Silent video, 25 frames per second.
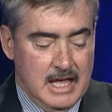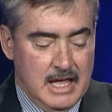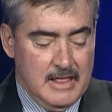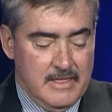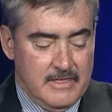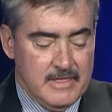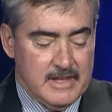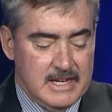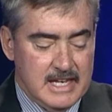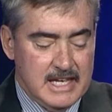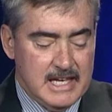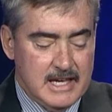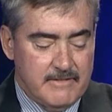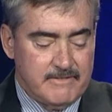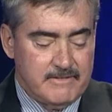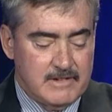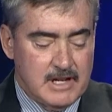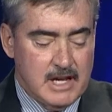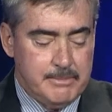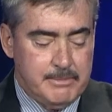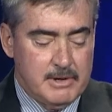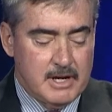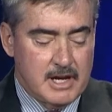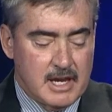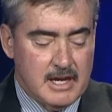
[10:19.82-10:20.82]
The
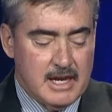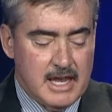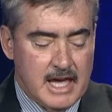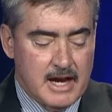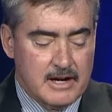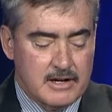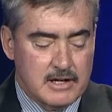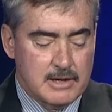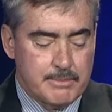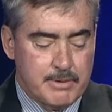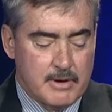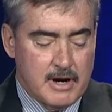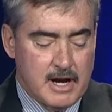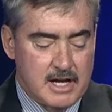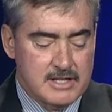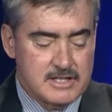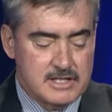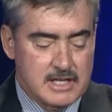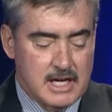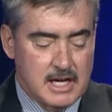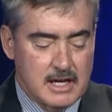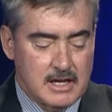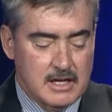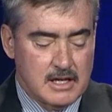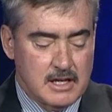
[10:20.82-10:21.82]
DFW Connector
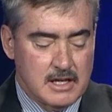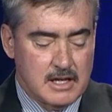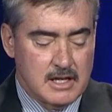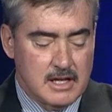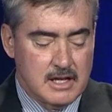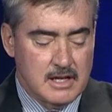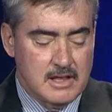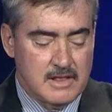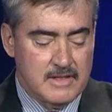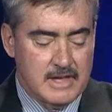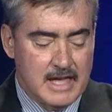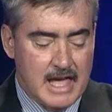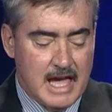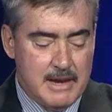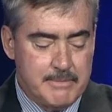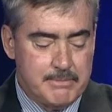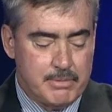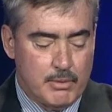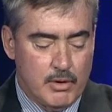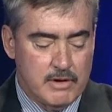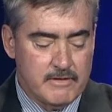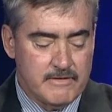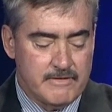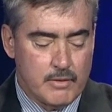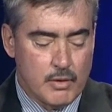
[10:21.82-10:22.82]
project, the
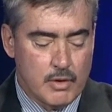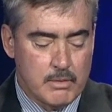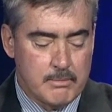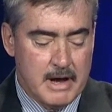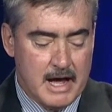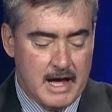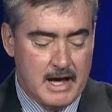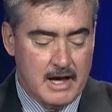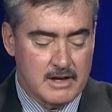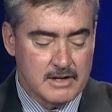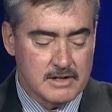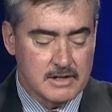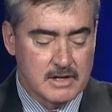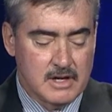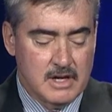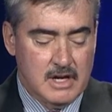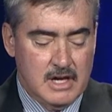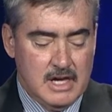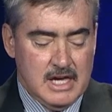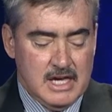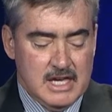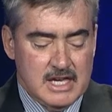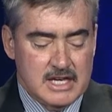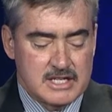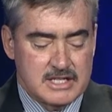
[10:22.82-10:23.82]
8.4-mile
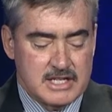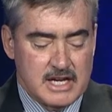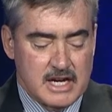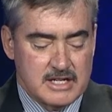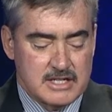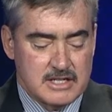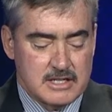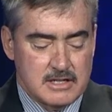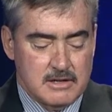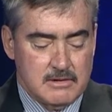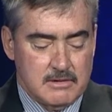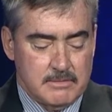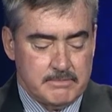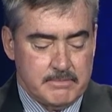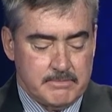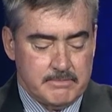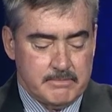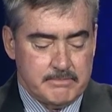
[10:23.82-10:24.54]
section,